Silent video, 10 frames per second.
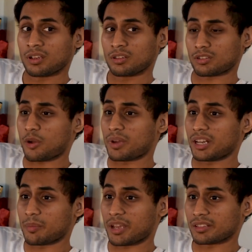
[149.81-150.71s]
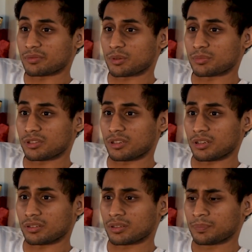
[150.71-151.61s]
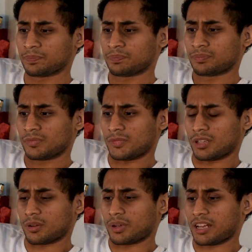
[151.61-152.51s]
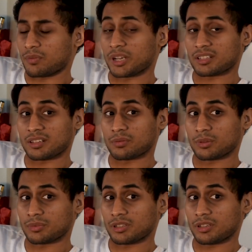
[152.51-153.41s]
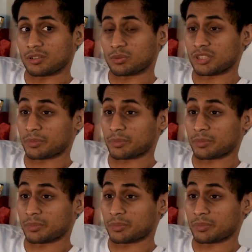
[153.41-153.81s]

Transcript: so many amazing film studios, you know, I have West London Film Studios, which